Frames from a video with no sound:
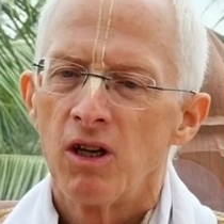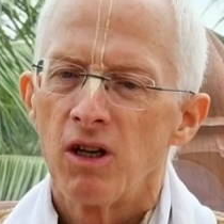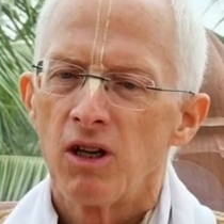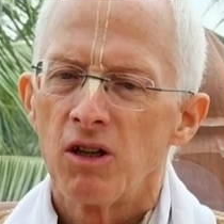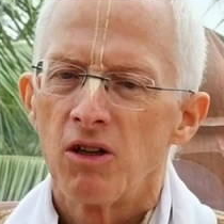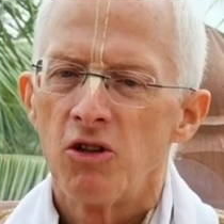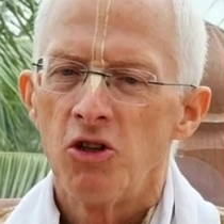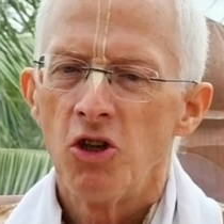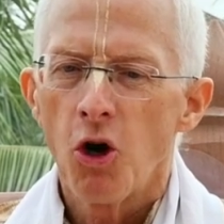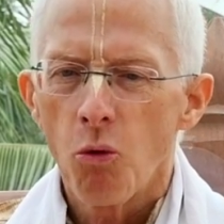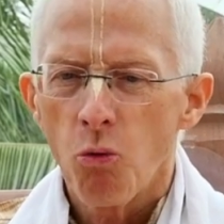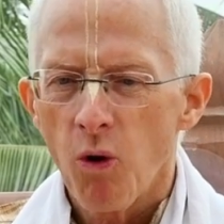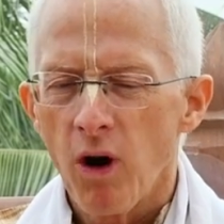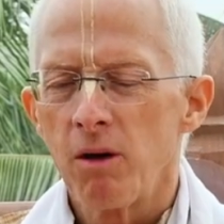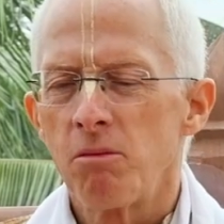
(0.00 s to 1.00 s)
no
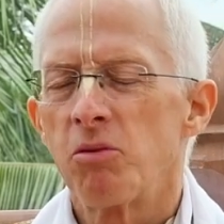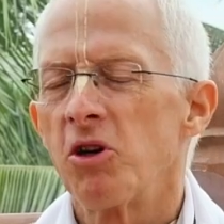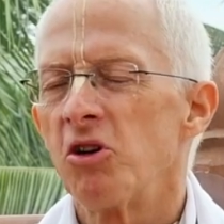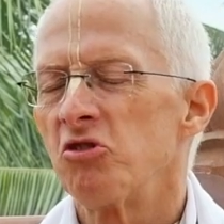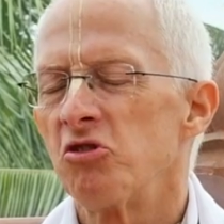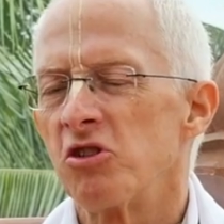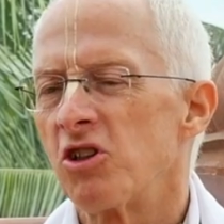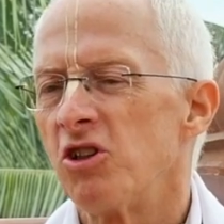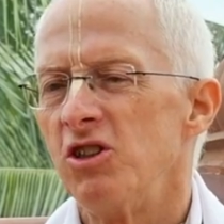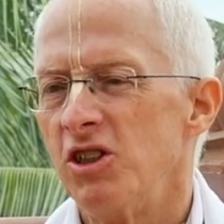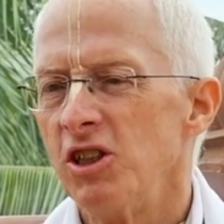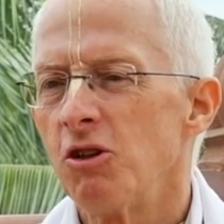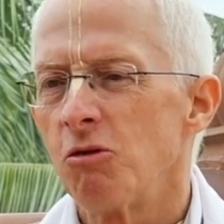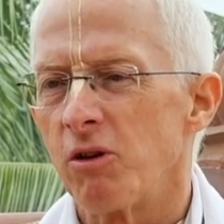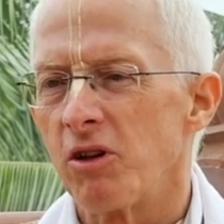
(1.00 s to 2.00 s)
one person could
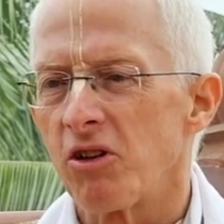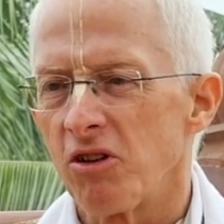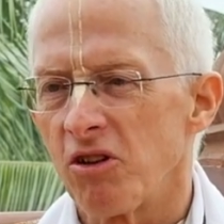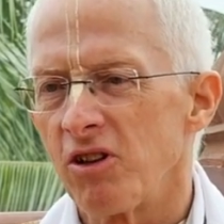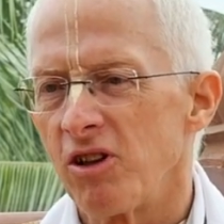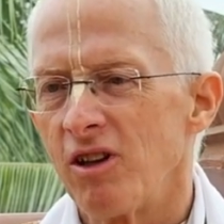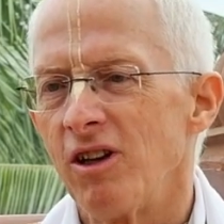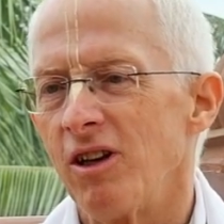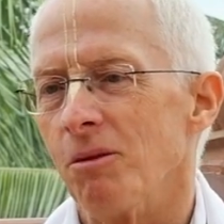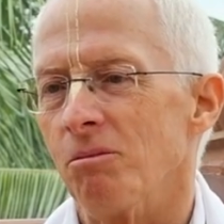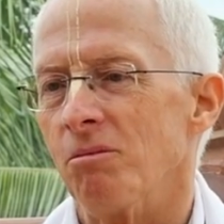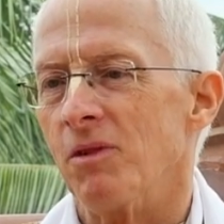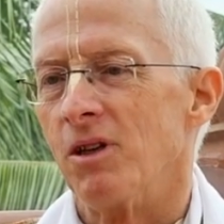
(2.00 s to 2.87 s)
deal with other than him.